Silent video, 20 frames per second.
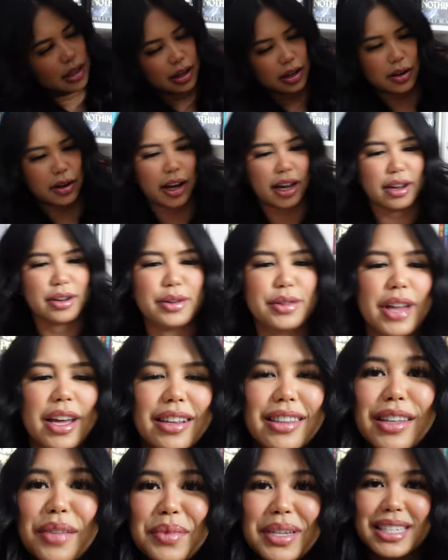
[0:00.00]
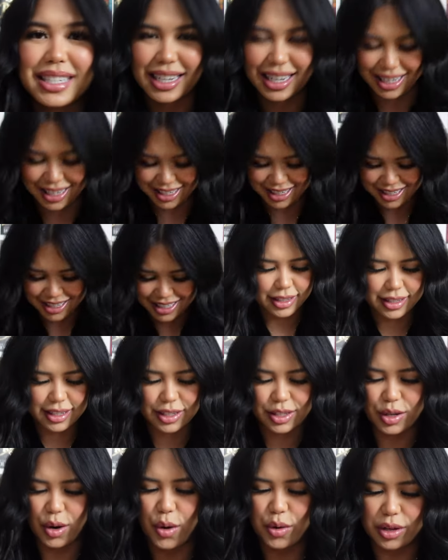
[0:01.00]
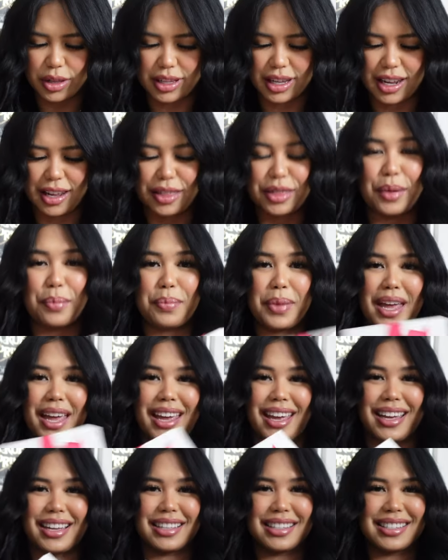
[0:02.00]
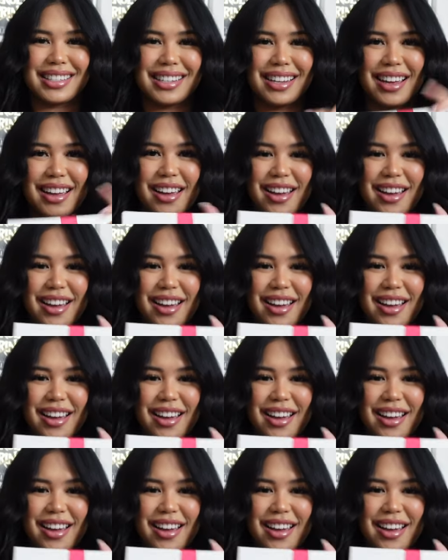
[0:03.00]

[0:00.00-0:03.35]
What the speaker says: Okay, hold on. Let me see. This is totally the pins.